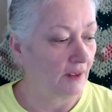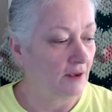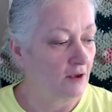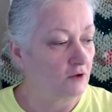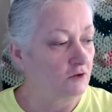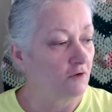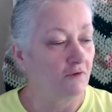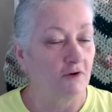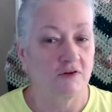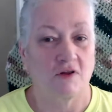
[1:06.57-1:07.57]
So
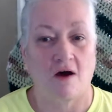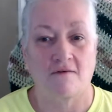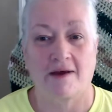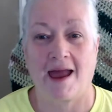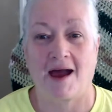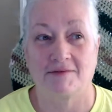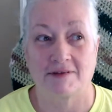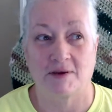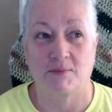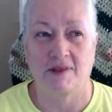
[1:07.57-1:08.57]
first off, I have
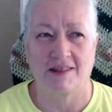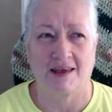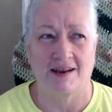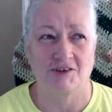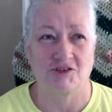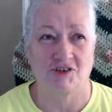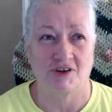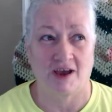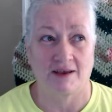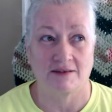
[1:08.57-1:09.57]
something that is
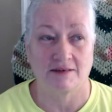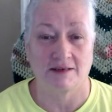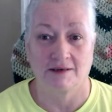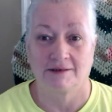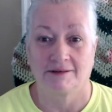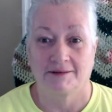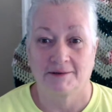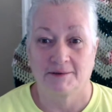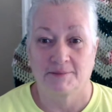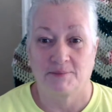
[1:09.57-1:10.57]
just
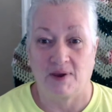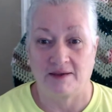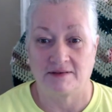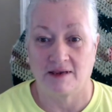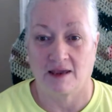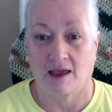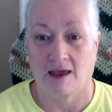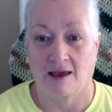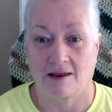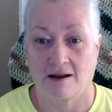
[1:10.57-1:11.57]
basic
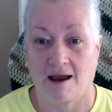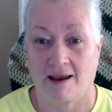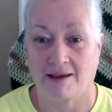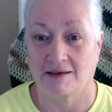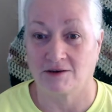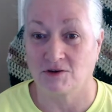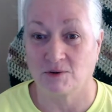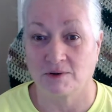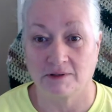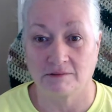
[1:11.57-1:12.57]
and I can do
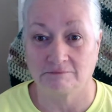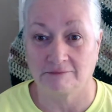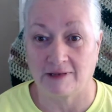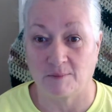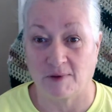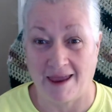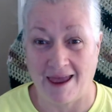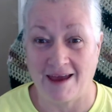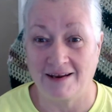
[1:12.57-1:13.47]
it in my head.